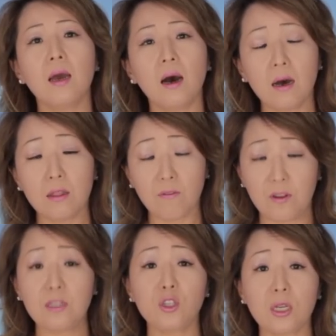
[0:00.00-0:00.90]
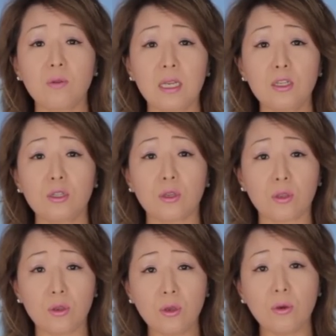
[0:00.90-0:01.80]
the first
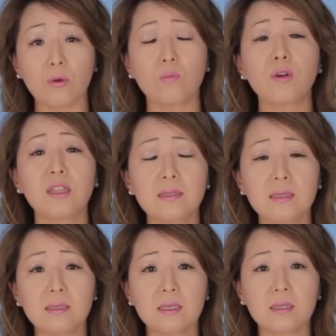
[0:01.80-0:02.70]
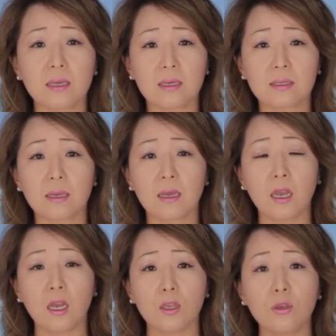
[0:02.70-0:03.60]
generation. You, brothers and sisters,
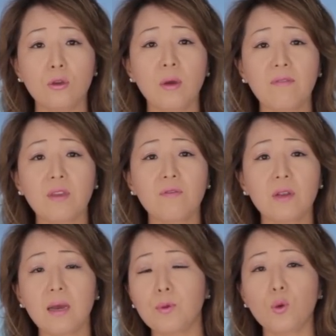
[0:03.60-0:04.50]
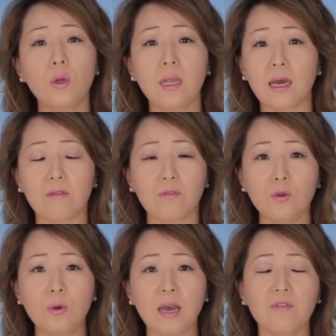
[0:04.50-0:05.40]
you have given up your life.
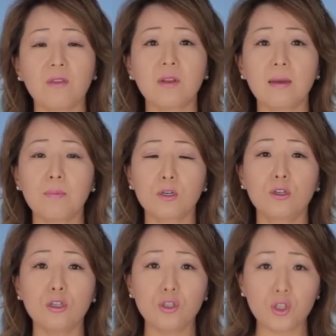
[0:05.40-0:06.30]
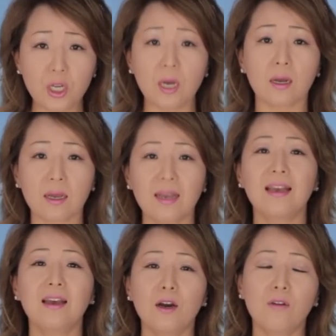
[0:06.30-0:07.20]
You have given up a good chunk
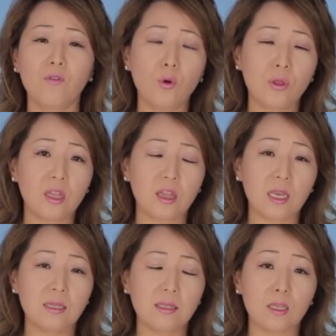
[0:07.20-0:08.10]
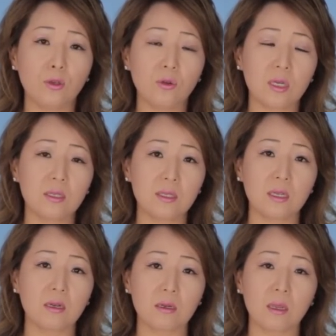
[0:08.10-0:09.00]
of all the things that you
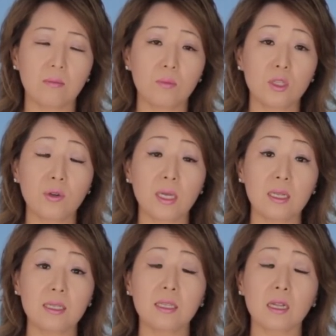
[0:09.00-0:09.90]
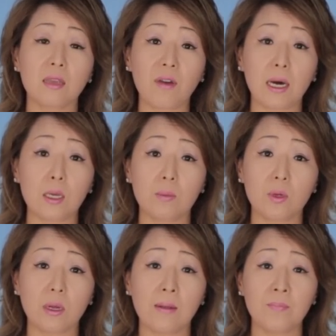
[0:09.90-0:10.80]
considered materialistically
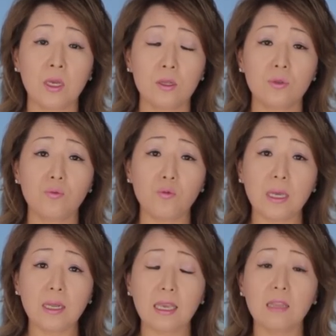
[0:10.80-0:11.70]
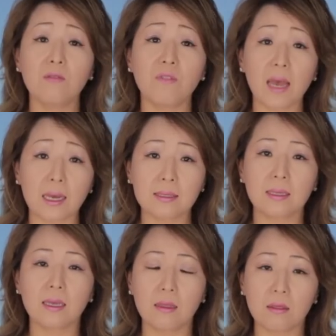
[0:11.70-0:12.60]
valuable to really
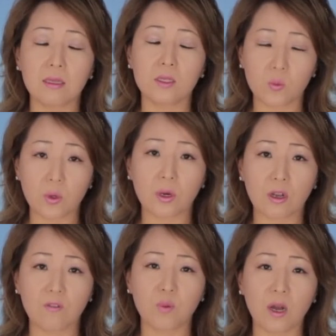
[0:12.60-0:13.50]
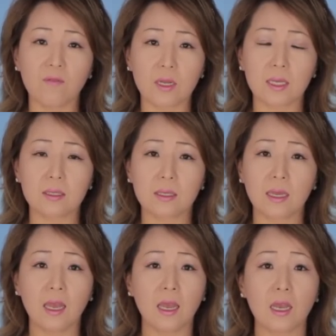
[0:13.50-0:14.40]
invest in this work of providence.
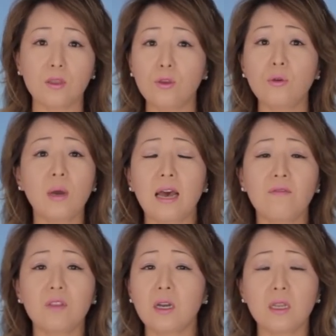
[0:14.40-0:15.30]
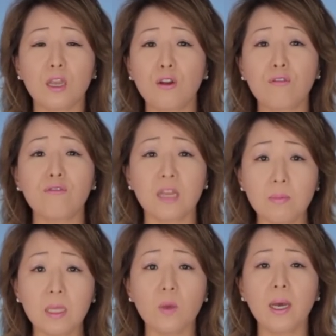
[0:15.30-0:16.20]
And you have done
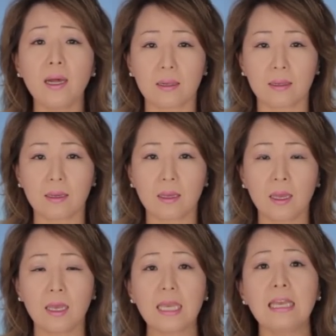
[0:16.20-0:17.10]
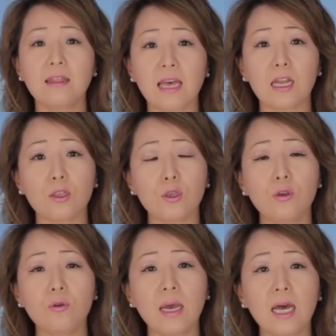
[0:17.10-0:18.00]
incredibly well in that
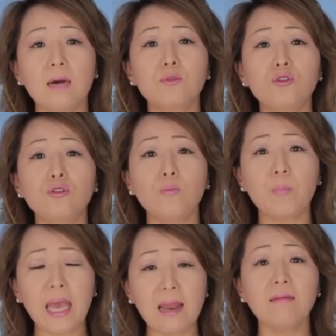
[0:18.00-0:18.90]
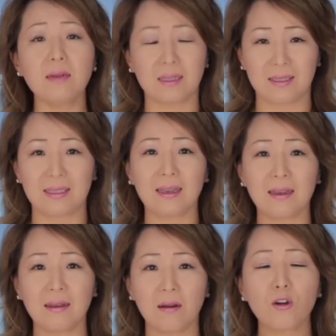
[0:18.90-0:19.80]
you helped true parents
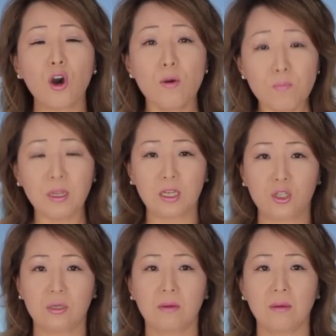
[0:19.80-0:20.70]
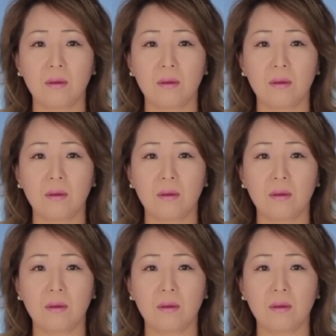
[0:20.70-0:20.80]
accomplish